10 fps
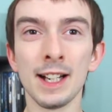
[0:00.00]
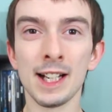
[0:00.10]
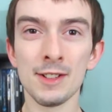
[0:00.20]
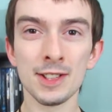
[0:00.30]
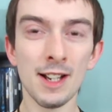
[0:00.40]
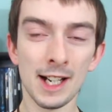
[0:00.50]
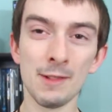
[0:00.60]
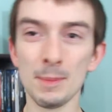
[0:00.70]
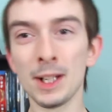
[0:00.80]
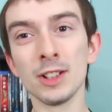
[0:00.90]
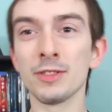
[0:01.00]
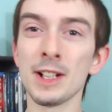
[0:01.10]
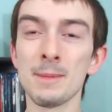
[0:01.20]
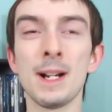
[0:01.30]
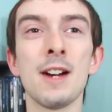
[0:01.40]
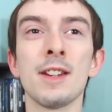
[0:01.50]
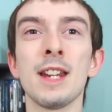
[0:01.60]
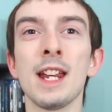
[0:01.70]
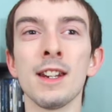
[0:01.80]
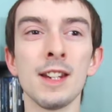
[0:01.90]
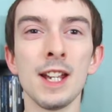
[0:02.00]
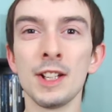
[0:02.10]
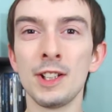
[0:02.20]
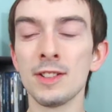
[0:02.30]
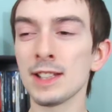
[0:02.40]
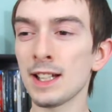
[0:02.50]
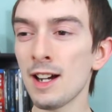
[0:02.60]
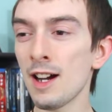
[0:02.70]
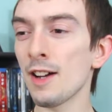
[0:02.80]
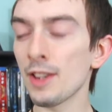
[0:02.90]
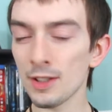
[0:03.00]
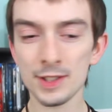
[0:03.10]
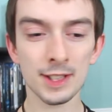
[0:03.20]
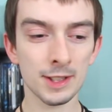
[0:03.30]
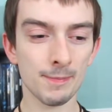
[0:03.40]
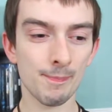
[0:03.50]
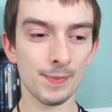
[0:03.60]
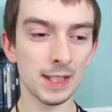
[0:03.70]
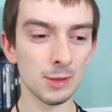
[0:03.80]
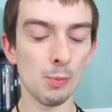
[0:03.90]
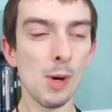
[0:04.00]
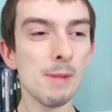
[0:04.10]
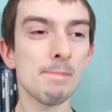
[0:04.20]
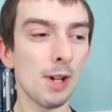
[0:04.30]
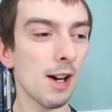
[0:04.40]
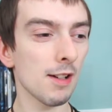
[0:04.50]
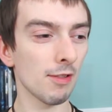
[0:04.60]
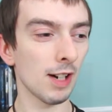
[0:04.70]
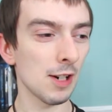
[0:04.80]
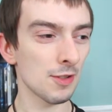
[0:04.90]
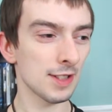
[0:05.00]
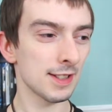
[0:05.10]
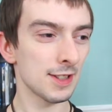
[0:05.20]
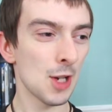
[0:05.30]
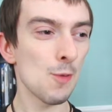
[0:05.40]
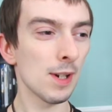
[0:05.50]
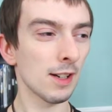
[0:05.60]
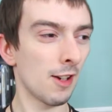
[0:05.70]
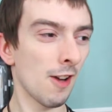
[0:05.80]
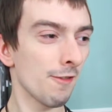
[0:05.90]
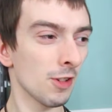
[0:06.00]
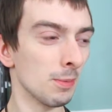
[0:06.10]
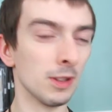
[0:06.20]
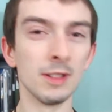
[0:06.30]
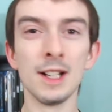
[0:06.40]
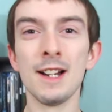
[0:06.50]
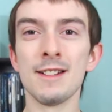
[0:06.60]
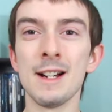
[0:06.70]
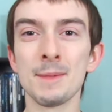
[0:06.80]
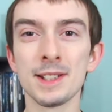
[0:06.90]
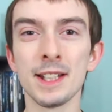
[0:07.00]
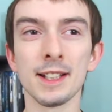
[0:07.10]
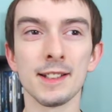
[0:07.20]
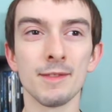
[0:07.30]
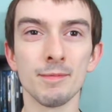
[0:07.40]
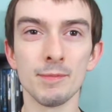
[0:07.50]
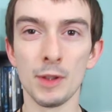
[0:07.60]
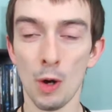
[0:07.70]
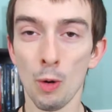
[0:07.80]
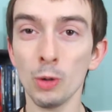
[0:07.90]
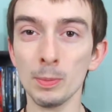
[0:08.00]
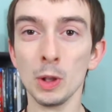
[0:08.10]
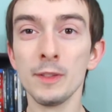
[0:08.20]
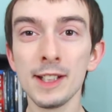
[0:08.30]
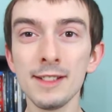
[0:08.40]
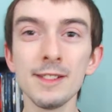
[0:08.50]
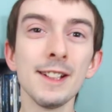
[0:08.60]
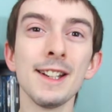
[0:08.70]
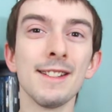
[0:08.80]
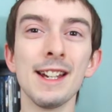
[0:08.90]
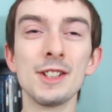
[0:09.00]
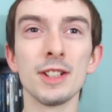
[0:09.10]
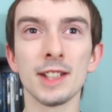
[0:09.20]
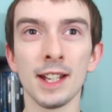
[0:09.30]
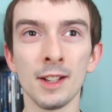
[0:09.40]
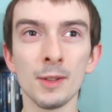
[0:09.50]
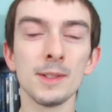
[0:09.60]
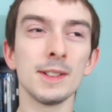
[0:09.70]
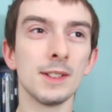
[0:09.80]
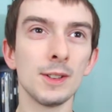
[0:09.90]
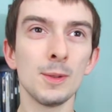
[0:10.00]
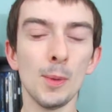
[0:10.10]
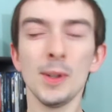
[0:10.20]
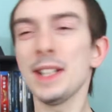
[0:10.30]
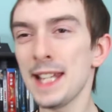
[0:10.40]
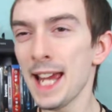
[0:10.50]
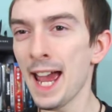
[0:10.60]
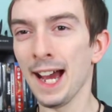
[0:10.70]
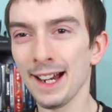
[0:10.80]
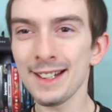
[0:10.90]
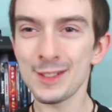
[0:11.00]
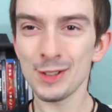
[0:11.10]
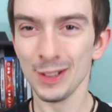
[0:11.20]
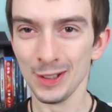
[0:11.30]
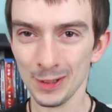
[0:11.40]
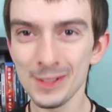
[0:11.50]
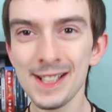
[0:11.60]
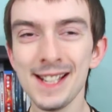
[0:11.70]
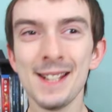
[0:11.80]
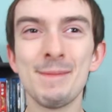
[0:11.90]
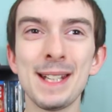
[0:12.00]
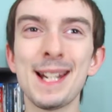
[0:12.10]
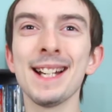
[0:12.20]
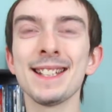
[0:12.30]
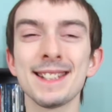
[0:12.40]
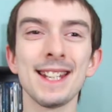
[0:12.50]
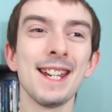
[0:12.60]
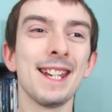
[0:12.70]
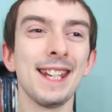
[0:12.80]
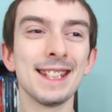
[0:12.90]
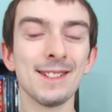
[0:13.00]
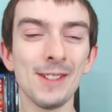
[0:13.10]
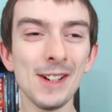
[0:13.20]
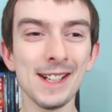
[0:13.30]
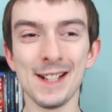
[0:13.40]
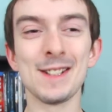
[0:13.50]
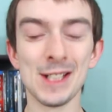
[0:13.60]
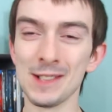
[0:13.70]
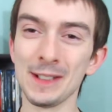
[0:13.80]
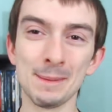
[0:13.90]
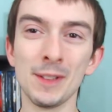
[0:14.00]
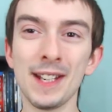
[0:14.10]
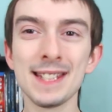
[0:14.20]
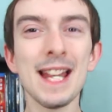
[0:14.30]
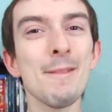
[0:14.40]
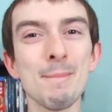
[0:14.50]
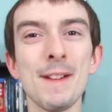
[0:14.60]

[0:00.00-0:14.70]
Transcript: like, I was talking with my girlfriend about it, and she was like, oh, there's this one part where I was just so uncomfortable. And I'm just like, the whole movie? And she was like, well, yeah, true, because it's a very unnerving movie. It's not